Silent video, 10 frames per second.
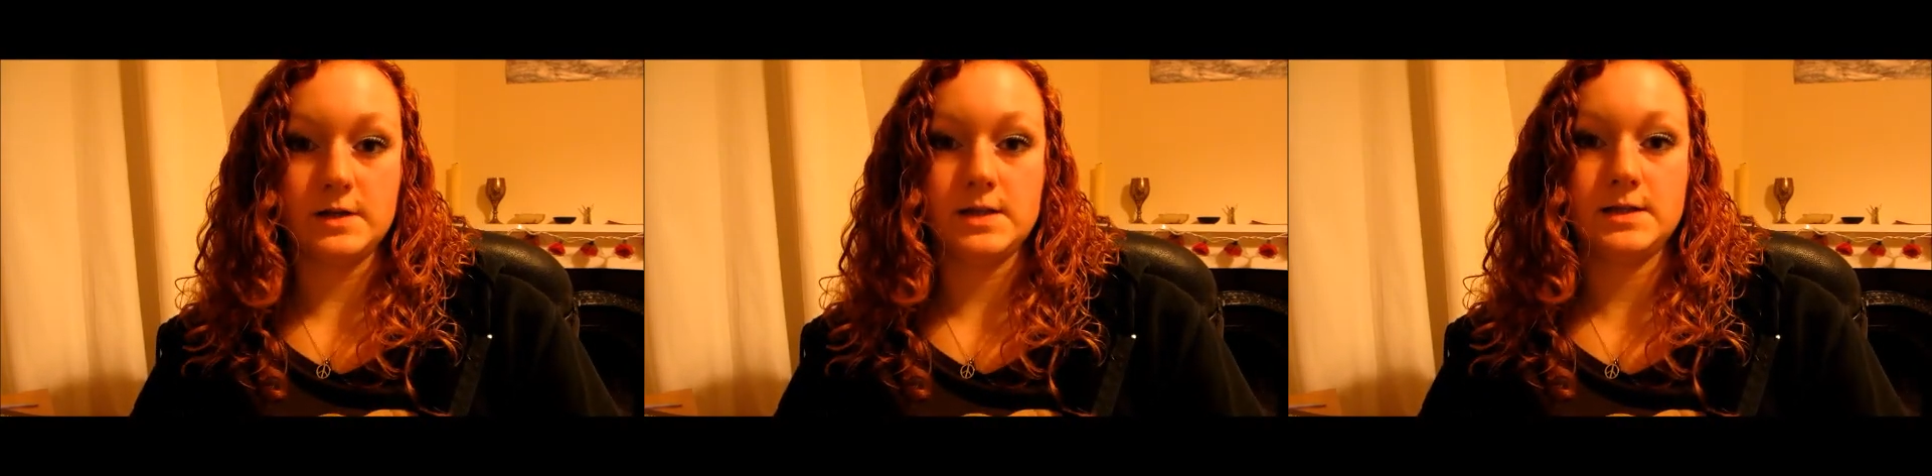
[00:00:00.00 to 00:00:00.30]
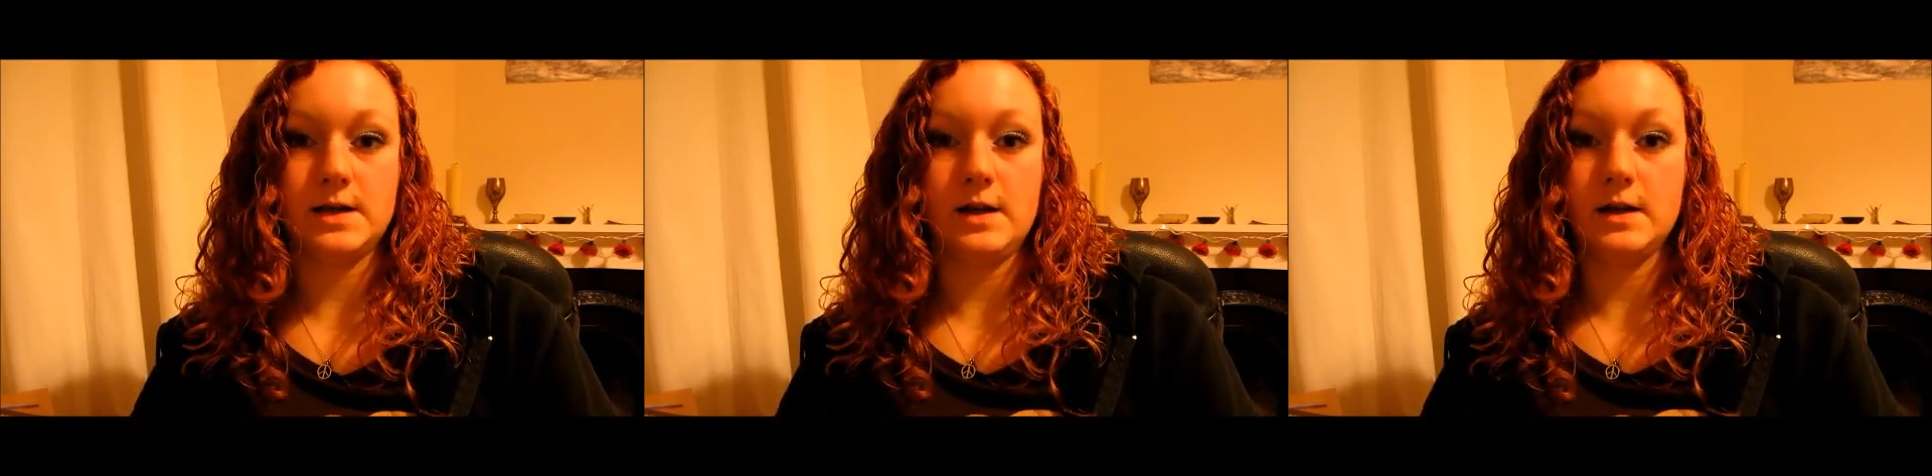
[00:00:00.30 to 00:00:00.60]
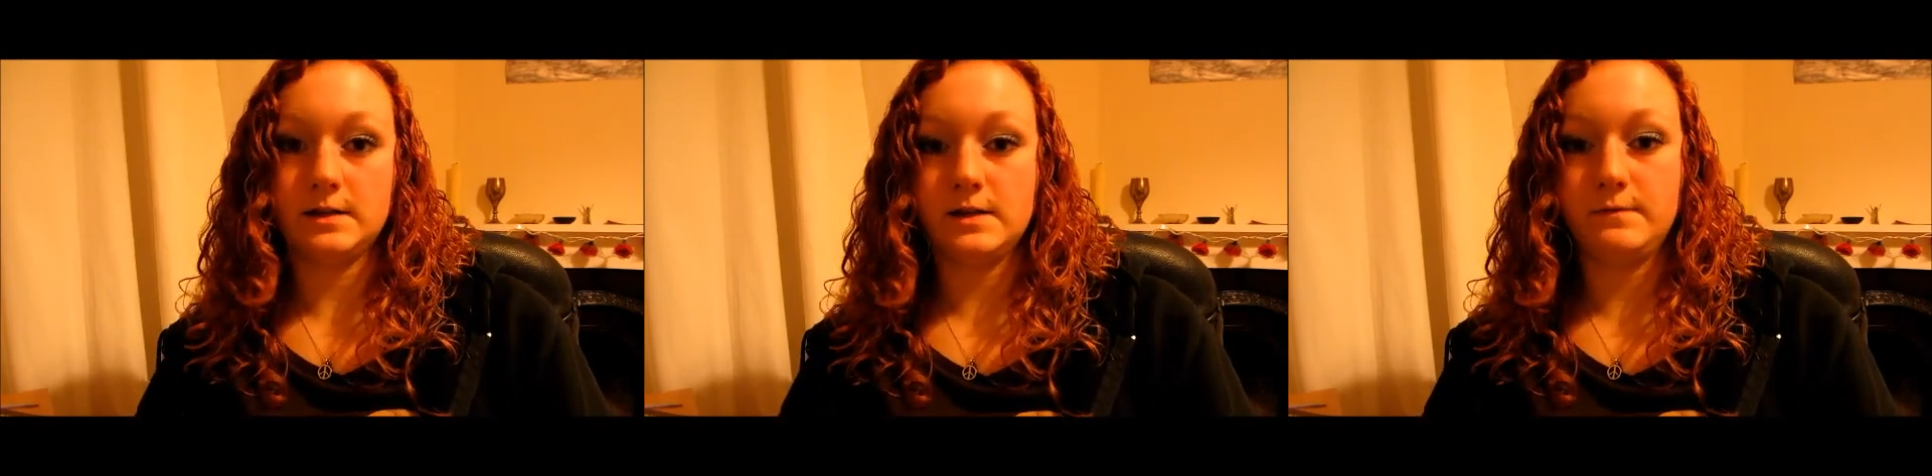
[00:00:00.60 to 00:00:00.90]
this,
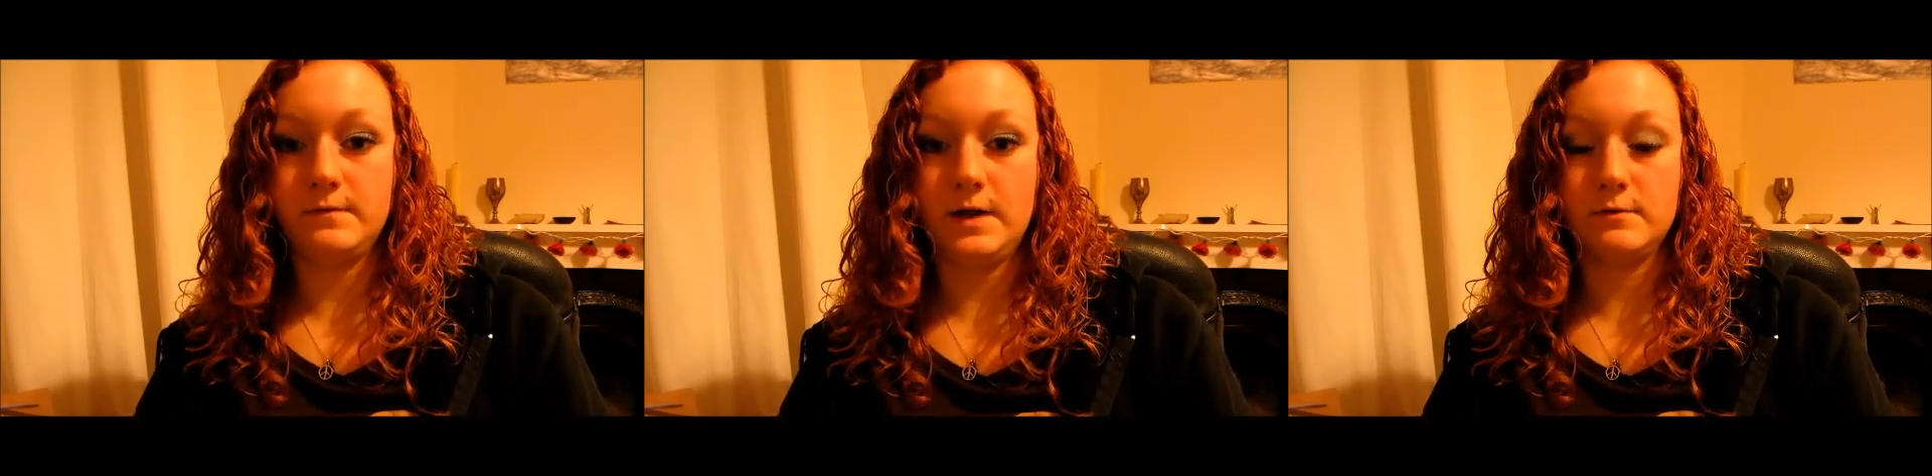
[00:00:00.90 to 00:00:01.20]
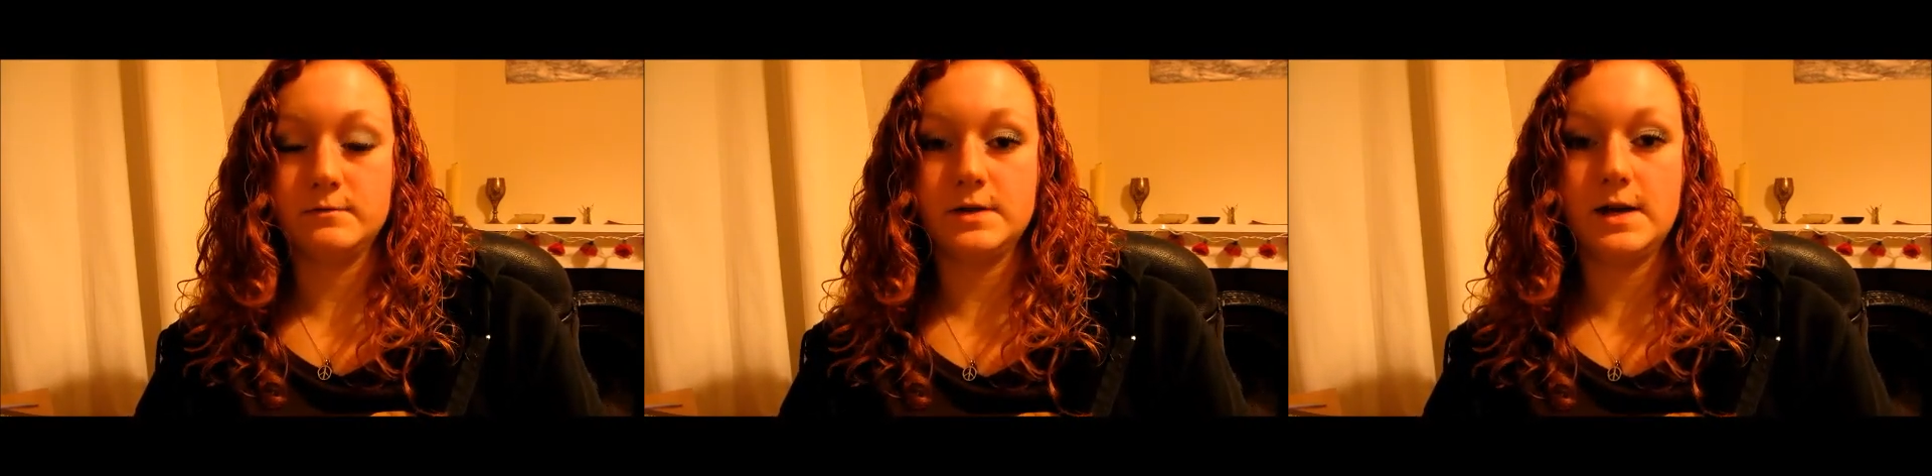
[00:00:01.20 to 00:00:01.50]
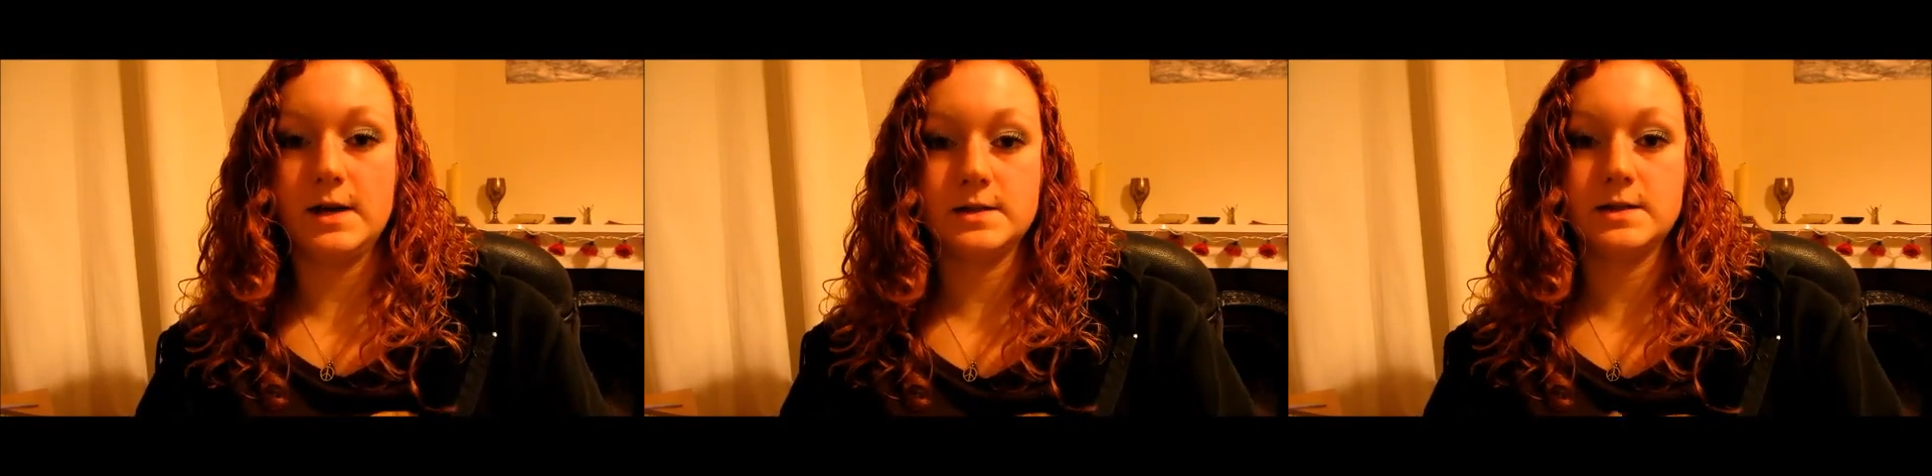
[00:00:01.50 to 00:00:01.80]
and they've found
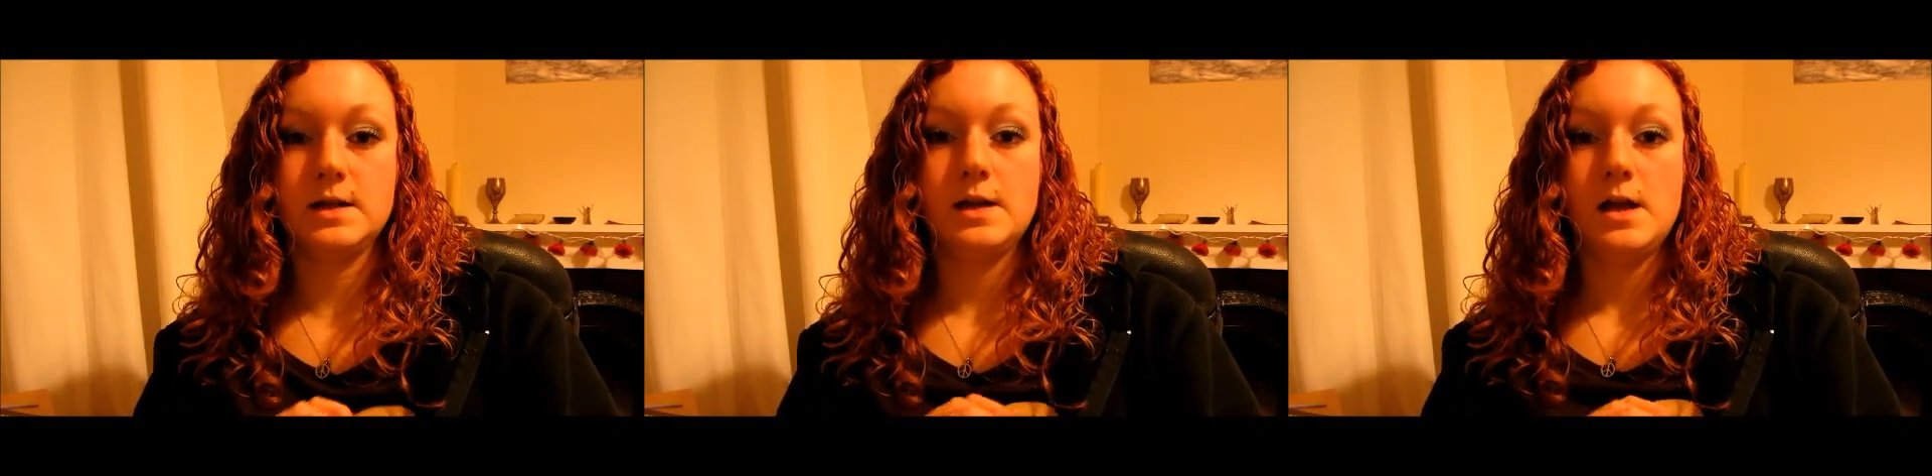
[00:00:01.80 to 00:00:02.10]
that